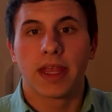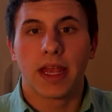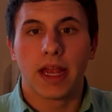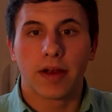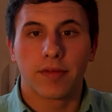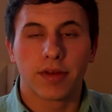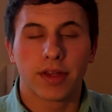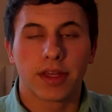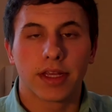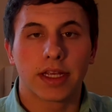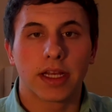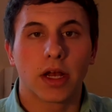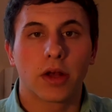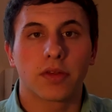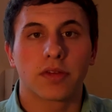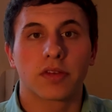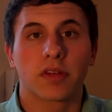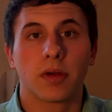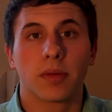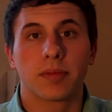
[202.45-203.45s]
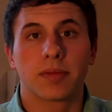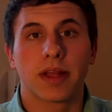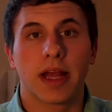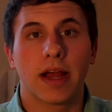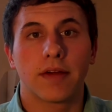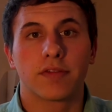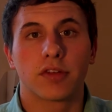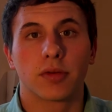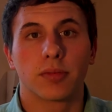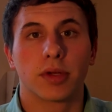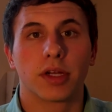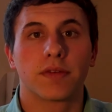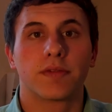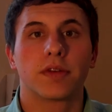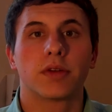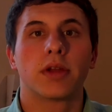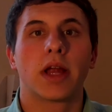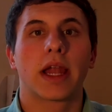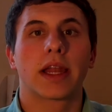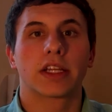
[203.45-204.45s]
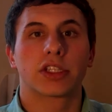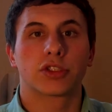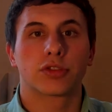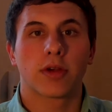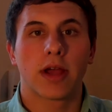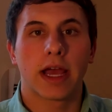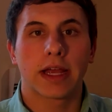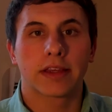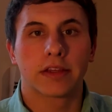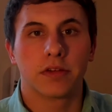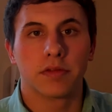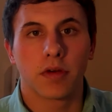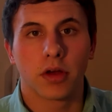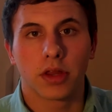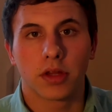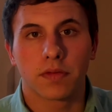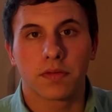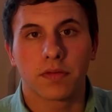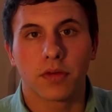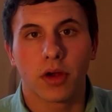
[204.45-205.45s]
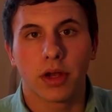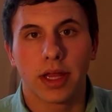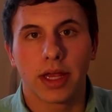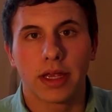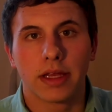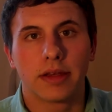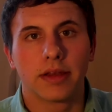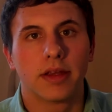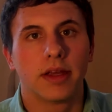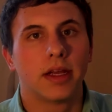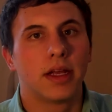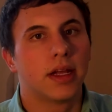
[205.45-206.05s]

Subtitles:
Everything else comes after, but if you're not attractive on the front end,